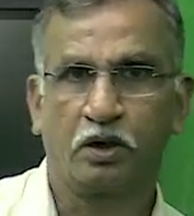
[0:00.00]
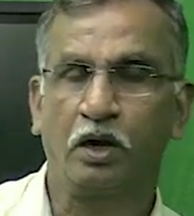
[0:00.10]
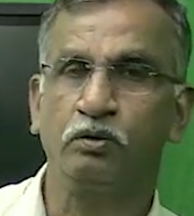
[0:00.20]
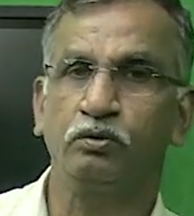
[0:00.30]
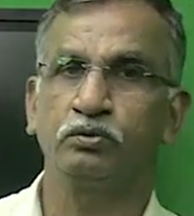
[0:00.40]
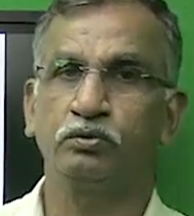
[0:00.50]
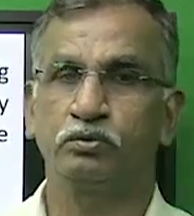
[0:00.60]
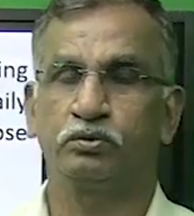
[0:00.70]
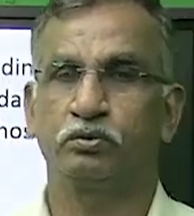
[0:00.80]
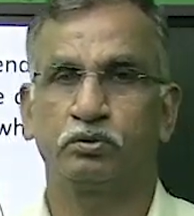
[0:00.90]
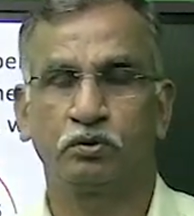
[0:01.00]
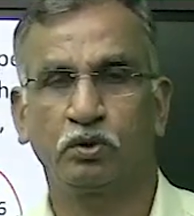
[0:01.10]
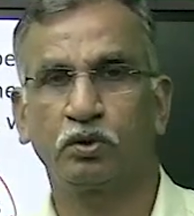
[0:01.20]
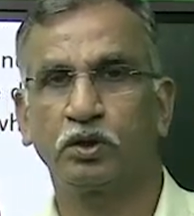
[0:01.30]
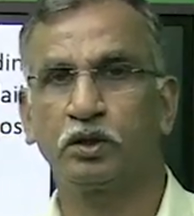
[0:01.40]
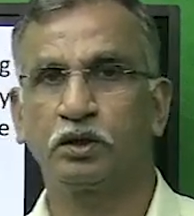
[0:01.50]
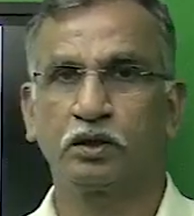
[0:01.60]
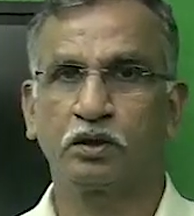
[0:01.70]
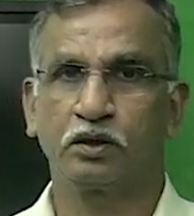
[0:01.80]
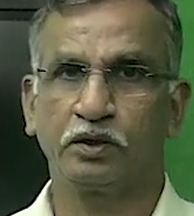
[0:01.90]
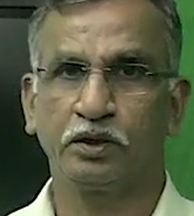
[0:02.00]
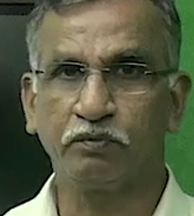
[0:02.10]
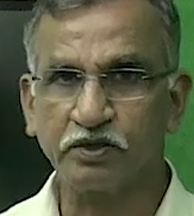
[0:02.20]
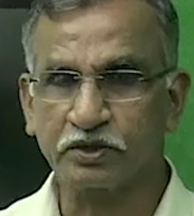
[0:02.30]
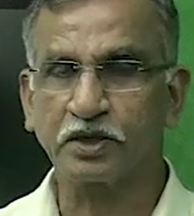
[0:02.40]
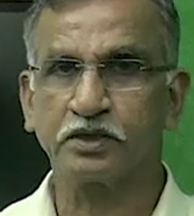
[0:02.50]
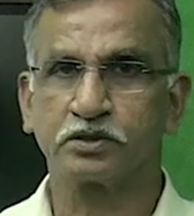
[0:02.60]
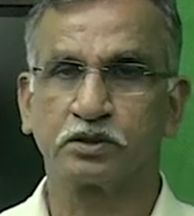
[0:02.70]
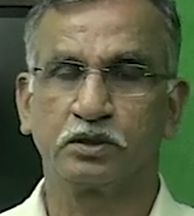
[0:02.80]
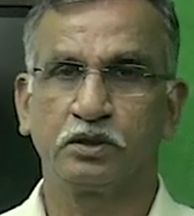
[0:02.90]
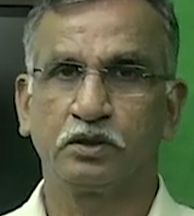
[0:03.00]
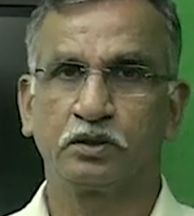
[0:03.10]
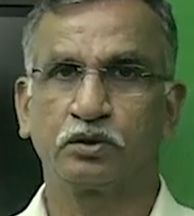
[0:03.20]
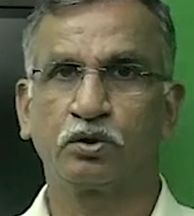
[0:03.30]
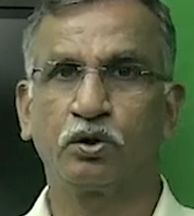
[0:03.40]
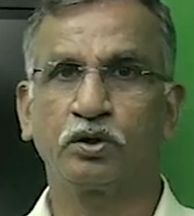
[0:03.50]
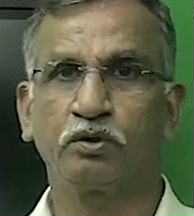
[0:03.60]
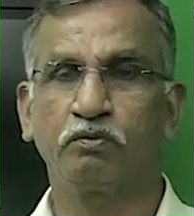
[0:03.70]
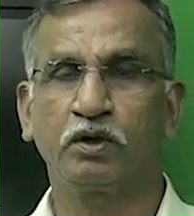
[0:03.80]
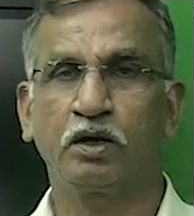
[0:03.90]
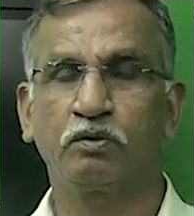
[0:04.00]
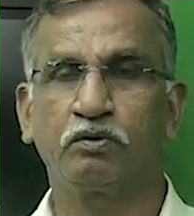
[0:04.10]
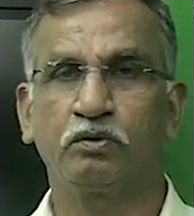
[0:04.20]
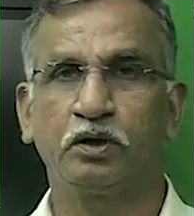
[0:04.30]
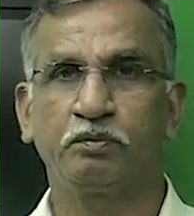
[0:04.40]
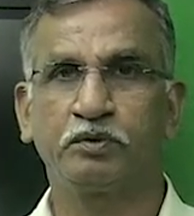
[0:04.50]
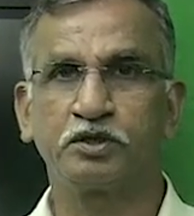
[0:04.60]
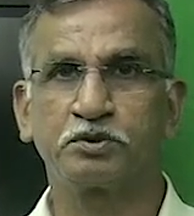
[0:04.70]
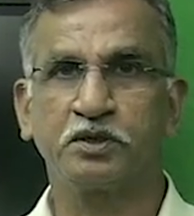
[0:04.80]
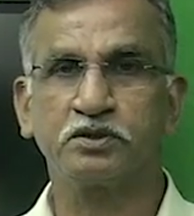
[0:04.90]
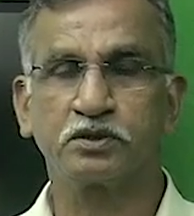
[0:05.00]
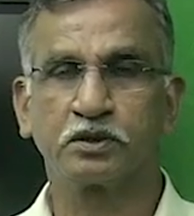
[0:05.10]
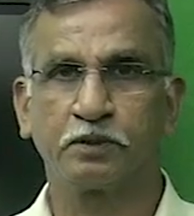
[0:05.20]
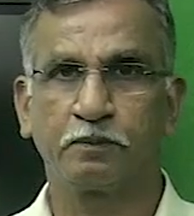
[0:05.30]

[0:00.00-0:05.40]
how lorry, in which case the lorry will have empty space?